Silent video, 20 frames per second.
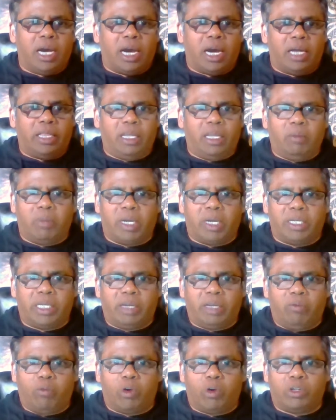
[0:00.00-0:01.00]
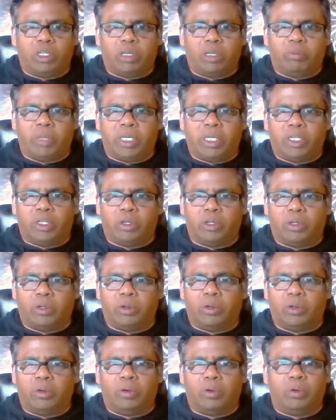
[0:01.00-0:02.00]
I think my team wanted me
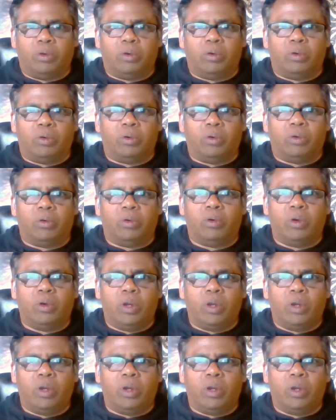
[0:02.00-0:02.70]
to